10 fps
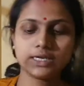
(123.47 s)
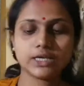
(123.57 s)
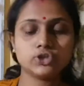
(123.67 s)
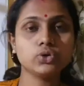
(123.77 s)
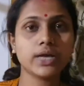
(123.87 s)

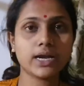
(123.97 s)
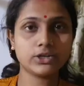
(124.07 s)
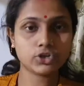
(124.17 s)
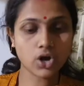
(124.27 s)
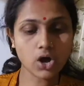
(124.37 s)
Daju
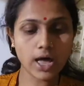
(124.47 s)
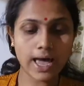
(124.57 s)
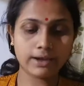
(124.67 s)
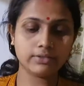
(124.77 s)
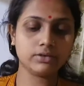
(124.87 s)
can draw.
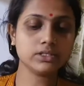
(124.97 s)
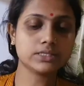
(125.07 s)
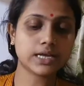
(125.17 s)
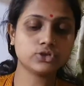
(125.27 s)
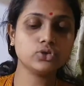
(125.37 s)
Another is
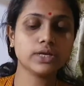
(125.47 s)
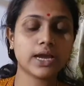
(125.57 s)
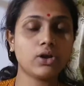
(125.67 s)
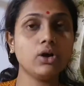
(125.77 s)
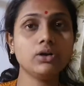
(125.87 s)
Daju
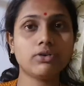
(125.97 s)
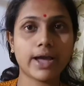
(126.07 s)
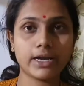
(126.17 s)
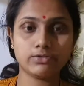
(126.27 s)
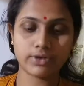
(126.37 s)
cannot
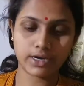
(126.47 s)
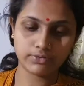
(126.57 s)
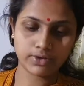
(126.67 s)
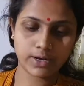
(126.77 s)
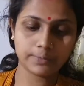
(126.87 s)
write
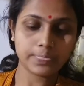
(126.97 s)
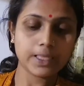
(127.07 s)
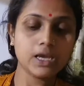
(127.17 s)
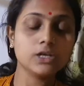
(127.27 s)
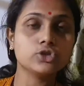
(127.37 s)
very well.
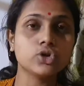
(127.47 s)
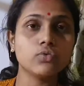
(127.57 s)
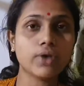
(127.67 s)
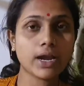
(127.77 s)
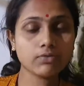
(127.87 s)

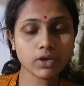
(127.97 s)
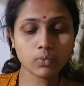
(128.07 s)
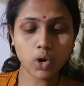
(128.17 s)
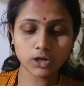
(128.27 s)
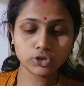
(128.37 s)
So, when
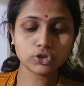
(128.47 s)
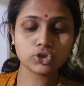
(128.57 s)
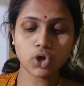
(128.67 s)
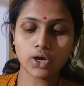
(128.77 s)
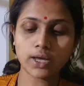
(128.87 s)
we want to
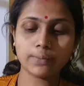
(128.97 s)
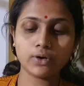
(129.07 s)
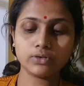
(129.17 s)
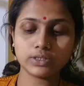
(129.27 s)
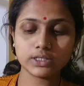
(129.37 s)
talk
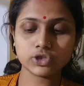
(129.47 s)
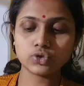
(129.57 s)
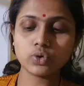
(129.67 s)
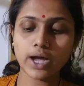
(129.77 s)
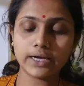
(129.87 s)
about these
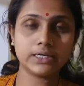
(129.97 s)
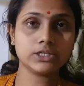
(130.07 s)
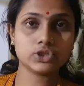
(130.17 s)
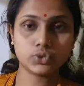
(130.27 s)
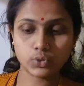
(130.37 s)
two
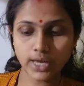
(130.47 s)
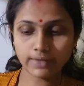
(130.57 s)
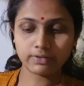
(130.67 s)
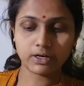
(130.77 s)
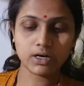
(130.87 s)
ideas
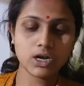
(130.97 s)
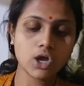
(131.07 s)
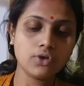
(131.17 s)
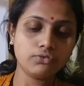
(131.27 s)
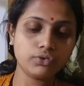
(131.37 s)
together,
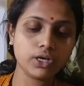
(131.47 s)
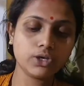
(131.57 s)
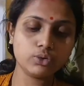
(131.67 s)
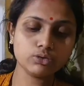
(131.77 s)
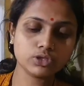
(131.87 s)
we
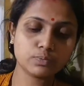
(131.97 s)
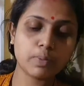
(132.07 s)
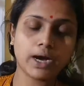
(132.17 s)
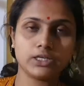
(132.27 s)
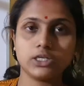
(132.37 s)
use
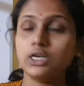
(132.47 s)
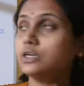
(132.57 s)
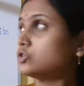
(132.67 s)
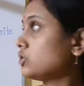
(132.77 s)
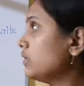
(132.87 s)
but.
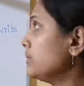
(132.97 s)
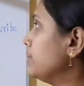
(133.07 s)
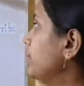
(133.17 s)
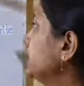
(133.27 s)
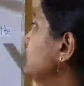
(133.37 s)
So,
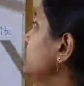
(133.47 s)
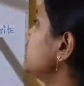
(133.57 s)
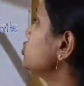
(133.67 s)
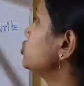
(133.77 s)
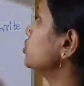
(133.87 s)
but
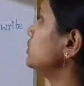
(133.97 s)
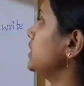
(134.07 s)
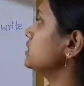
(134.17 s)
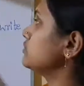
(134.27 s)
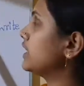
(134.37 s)
these two
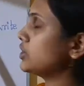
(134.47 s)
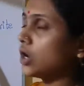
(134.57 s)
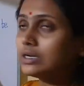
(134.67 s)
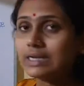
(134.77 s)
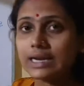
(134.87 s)
things we are
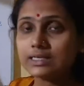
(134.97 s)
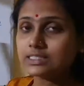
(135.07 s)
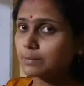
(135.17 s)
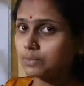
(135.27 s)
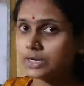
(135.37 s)
not telling
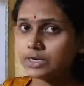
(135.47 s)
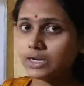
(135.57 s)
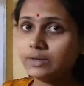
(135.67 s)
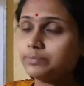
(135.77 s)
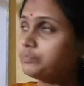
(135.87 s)

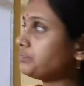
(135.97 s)
separately.